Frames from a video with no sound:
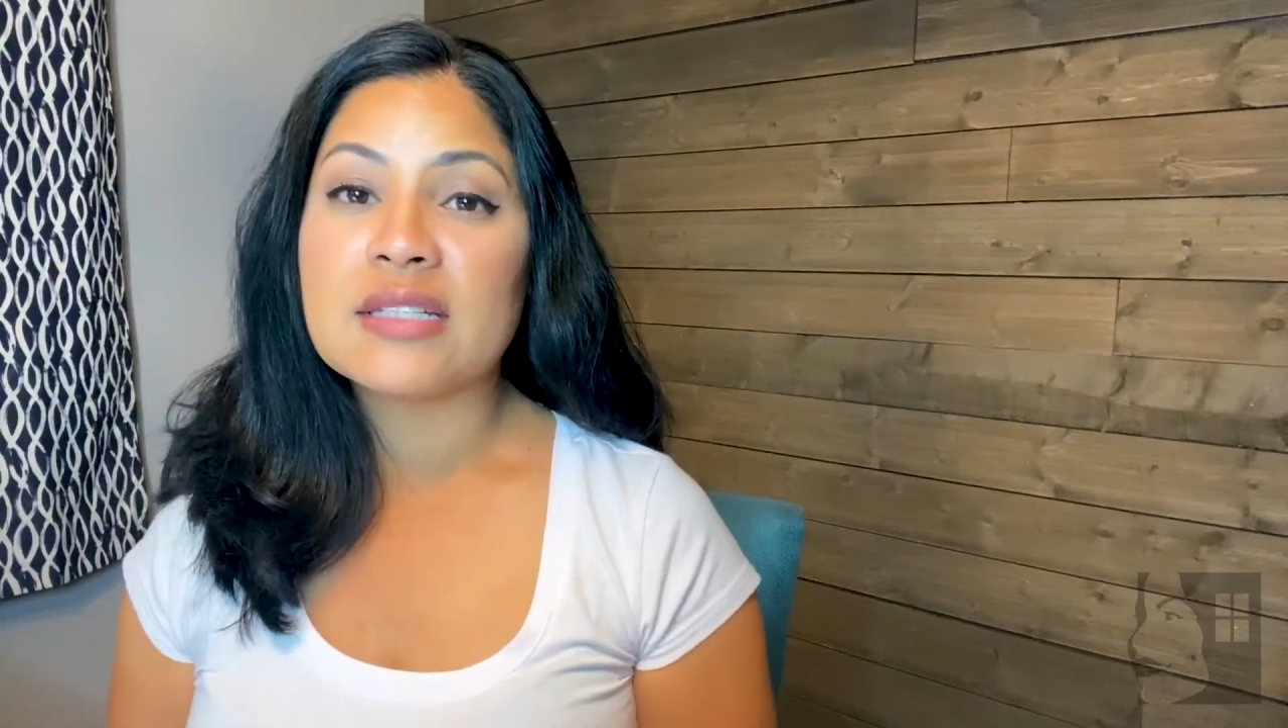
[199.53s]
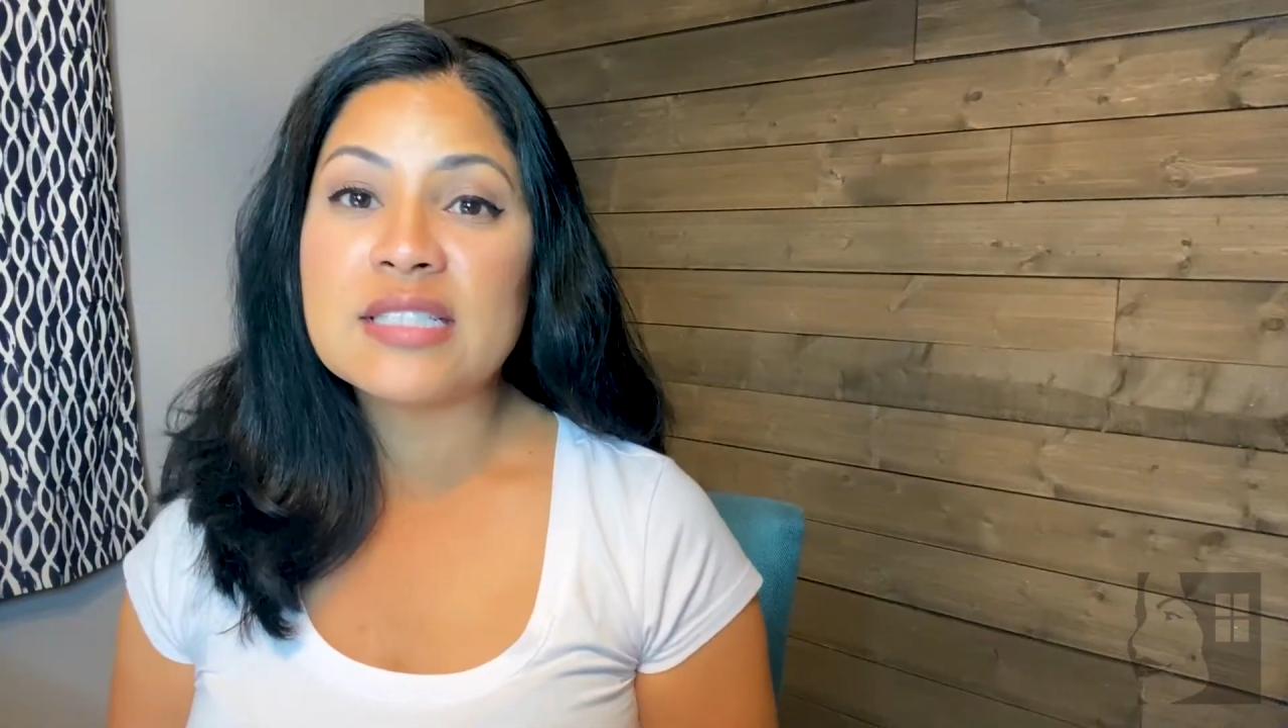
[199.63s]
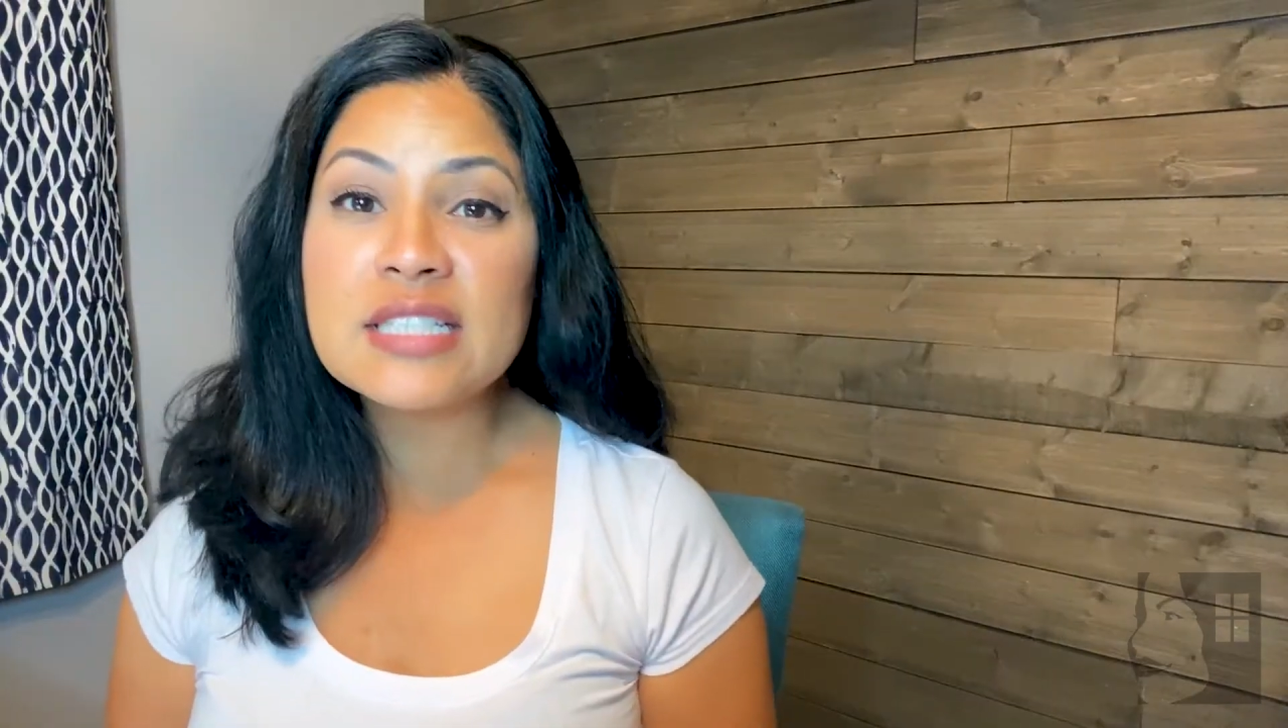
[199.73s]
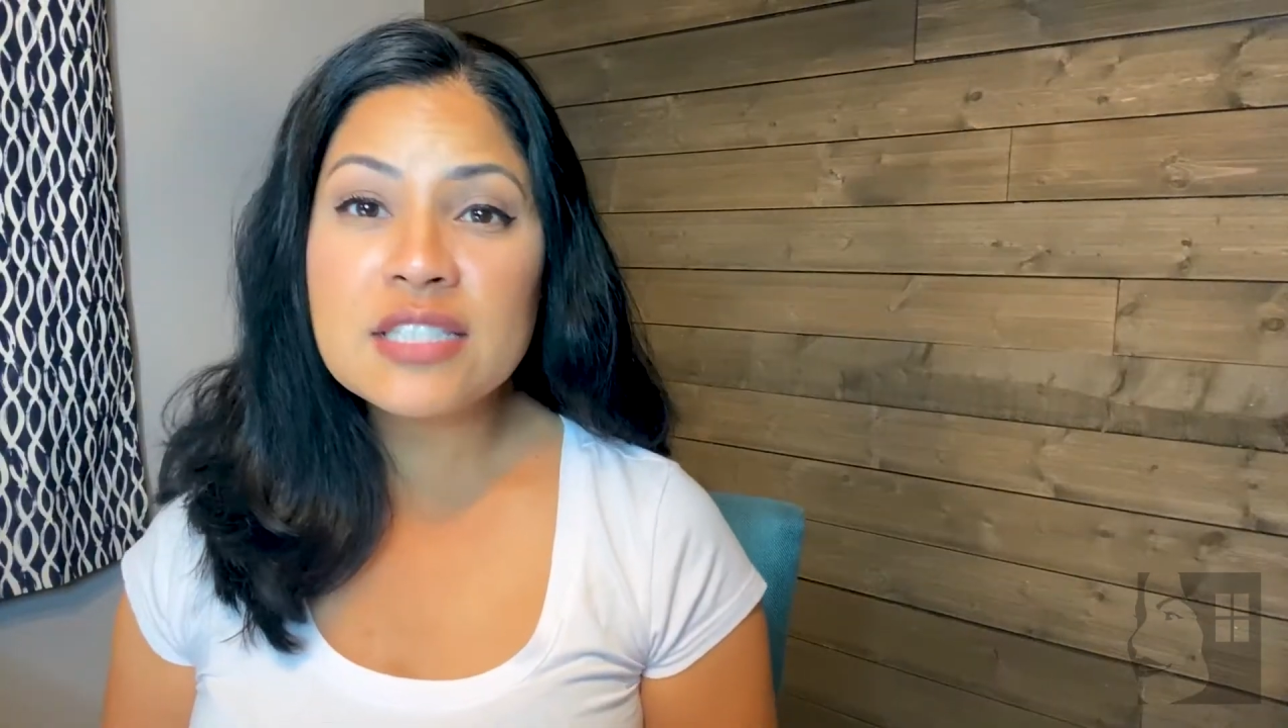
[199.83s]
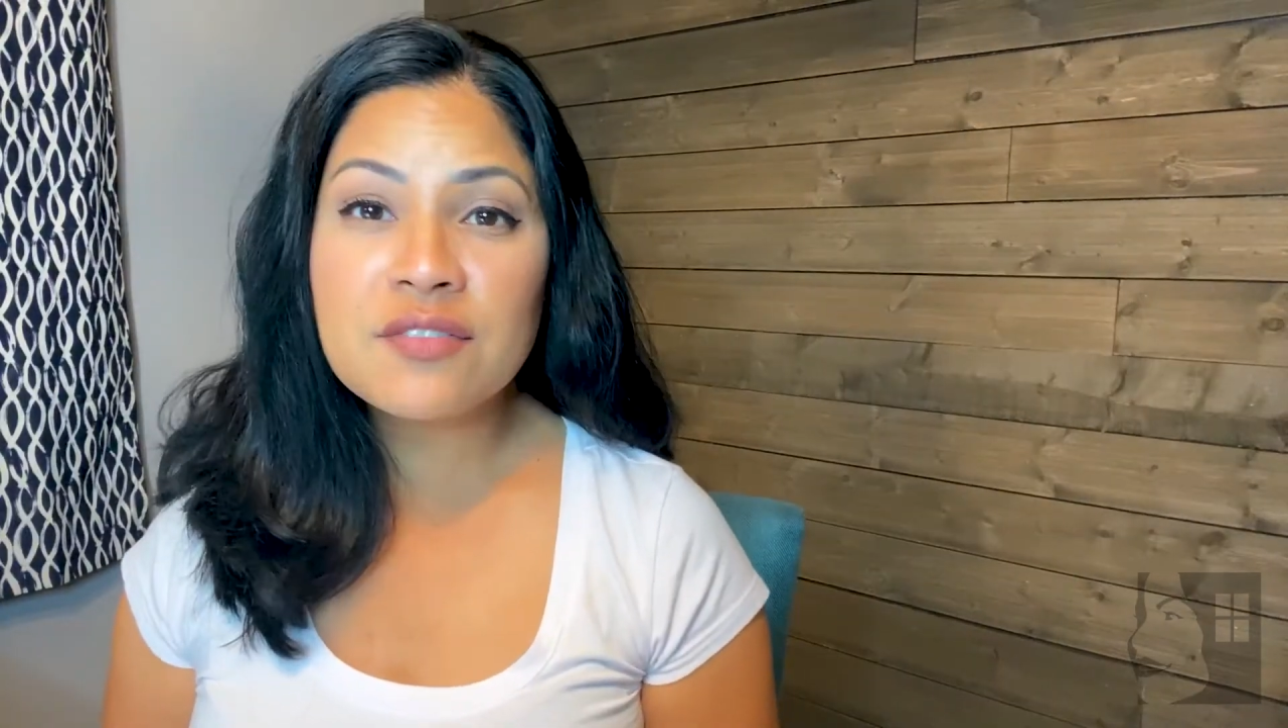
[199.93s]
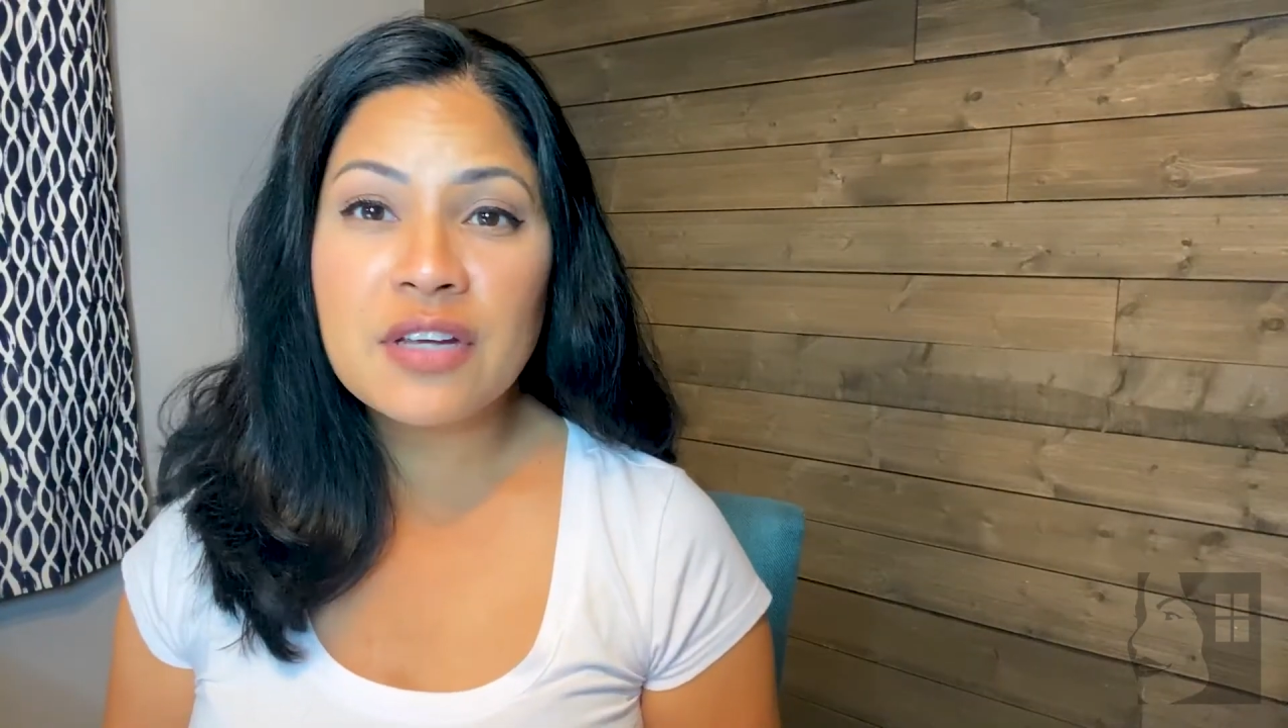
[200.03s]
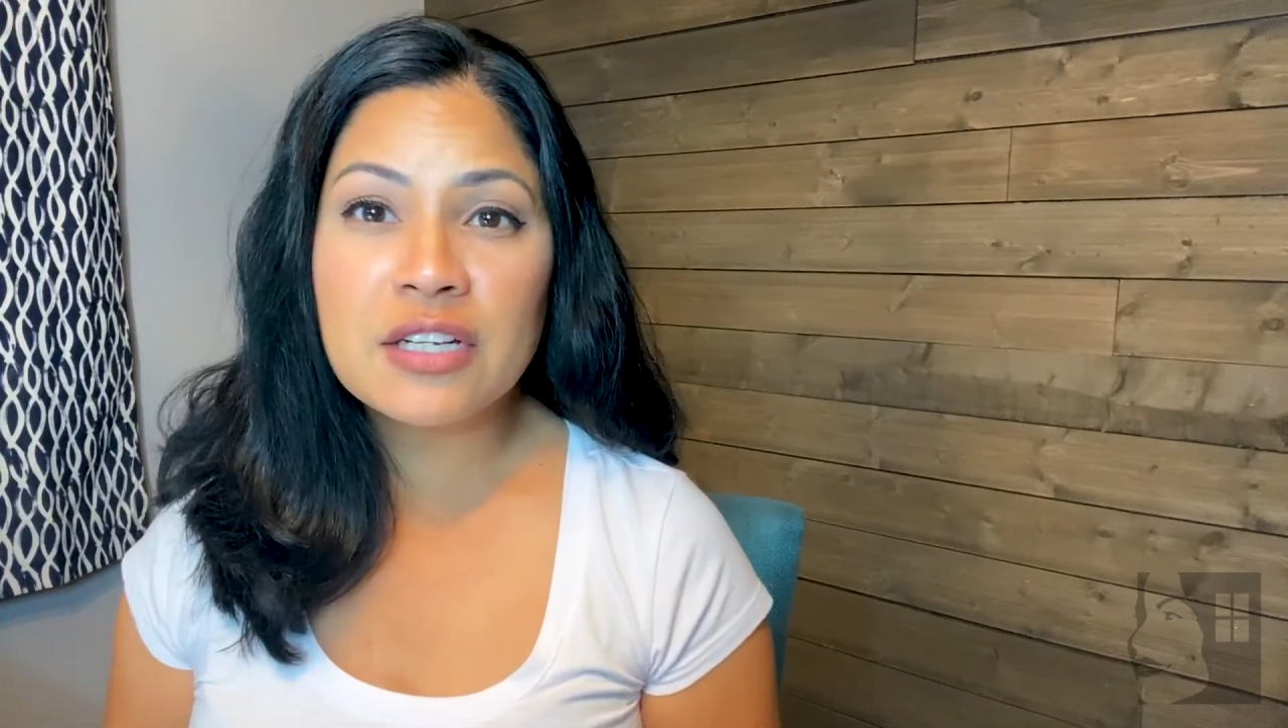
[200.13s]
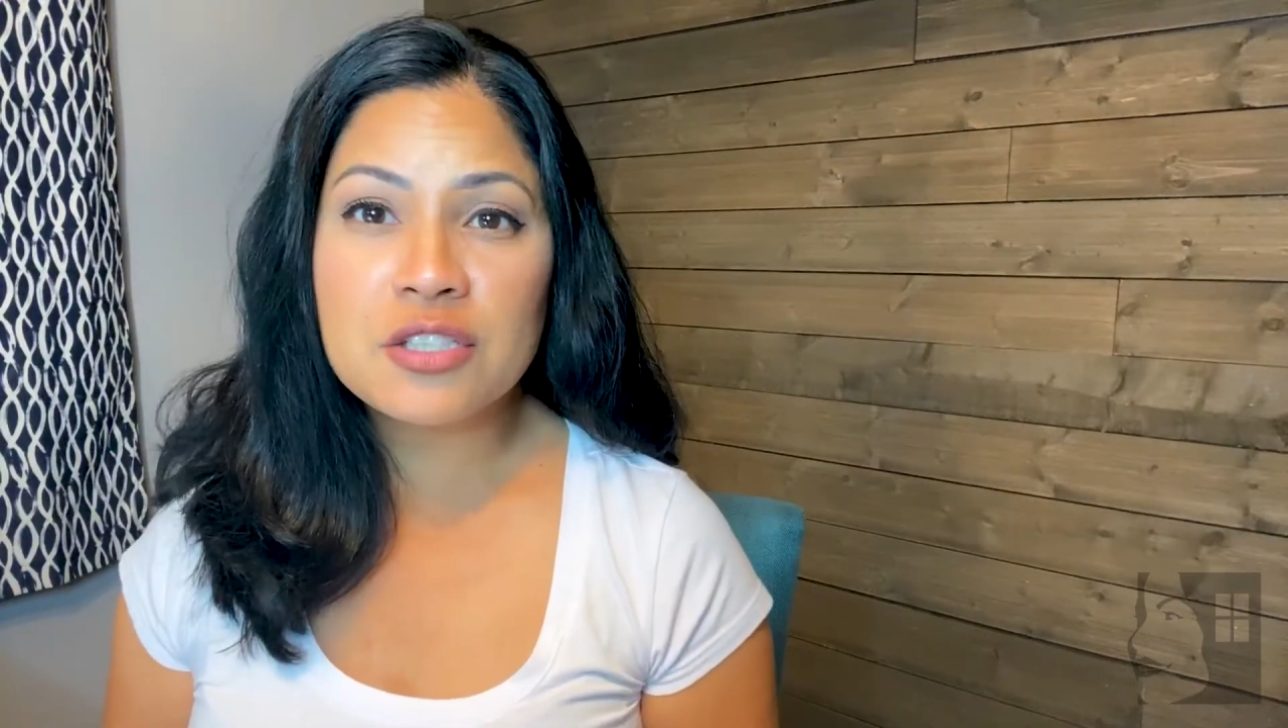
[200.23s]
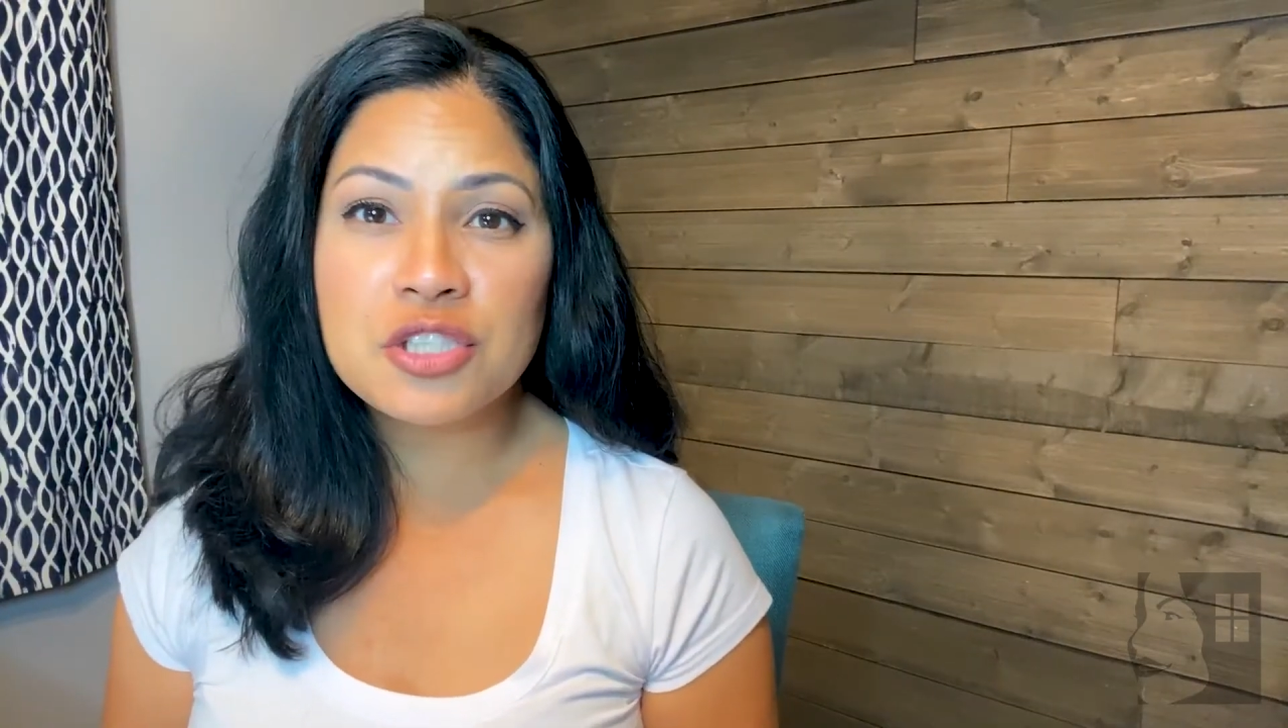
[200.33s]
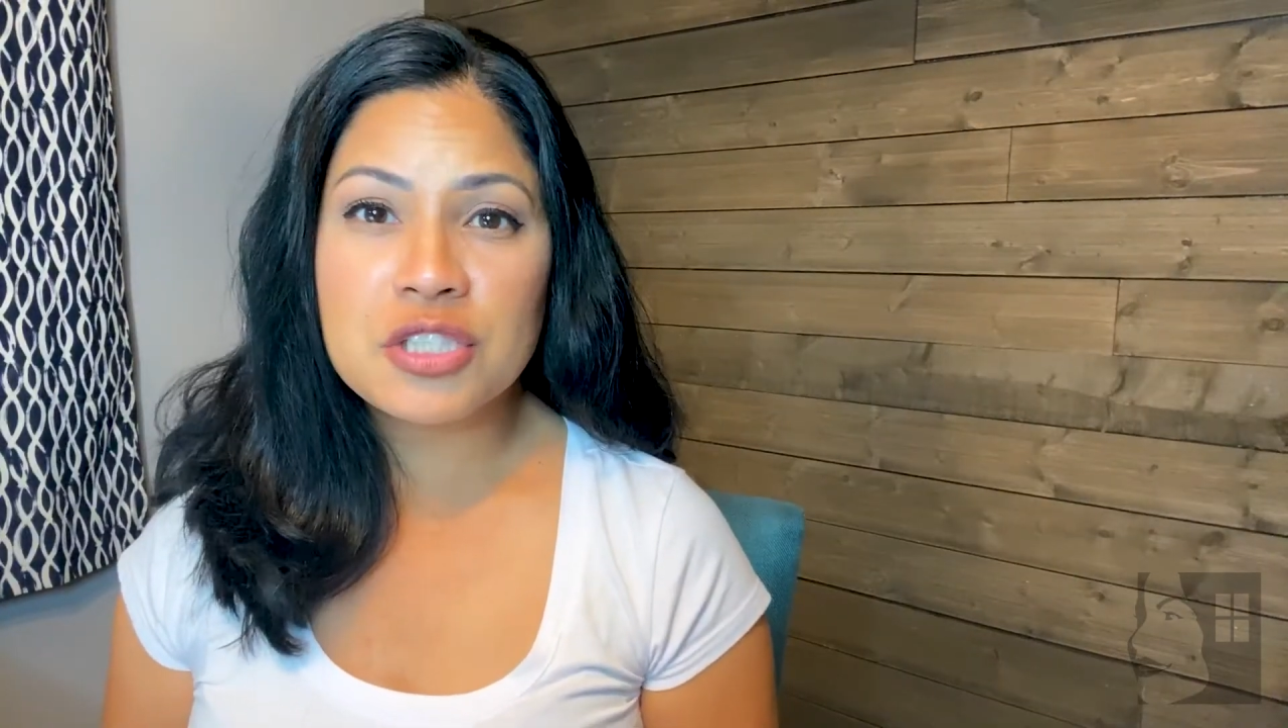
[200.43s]

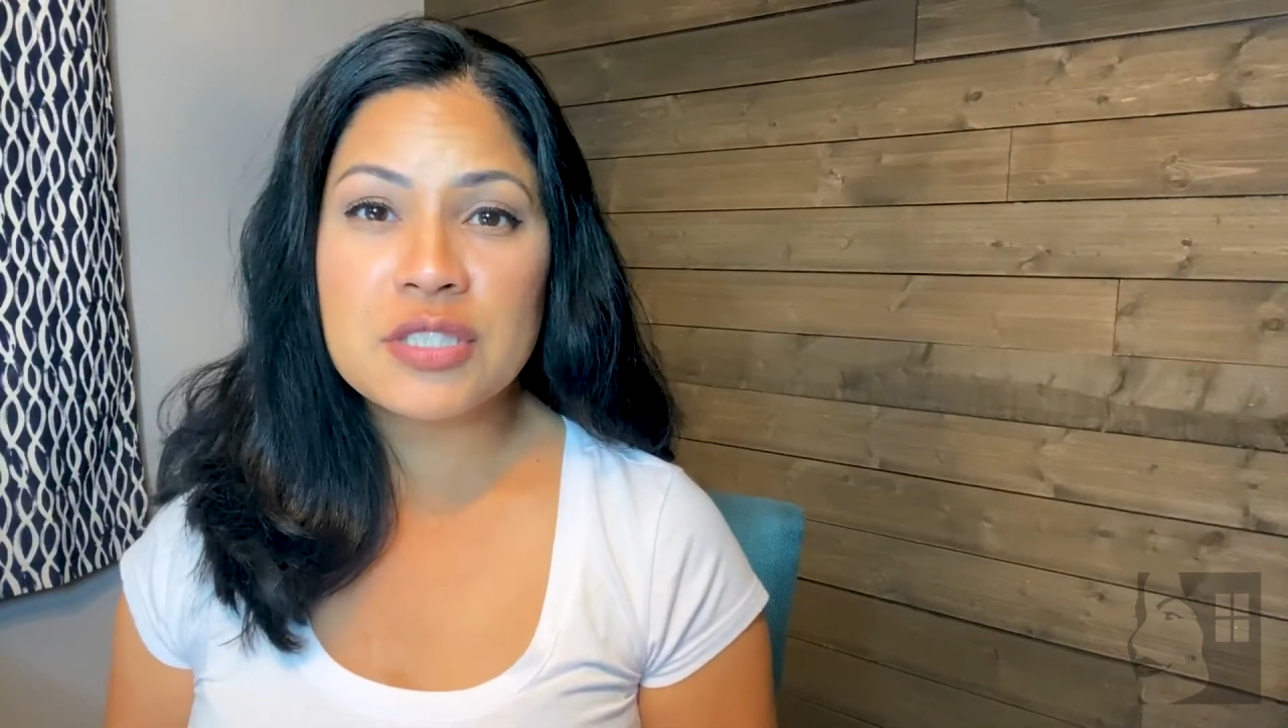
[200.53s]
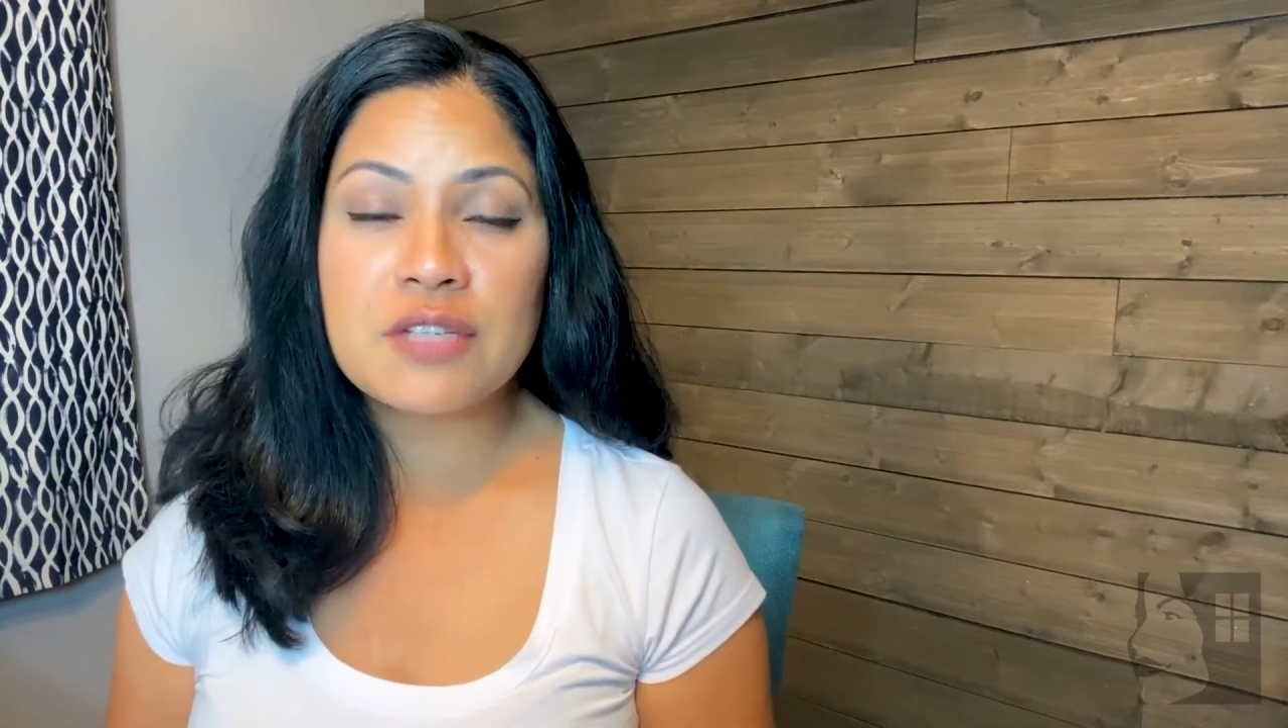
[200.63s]
disadvantages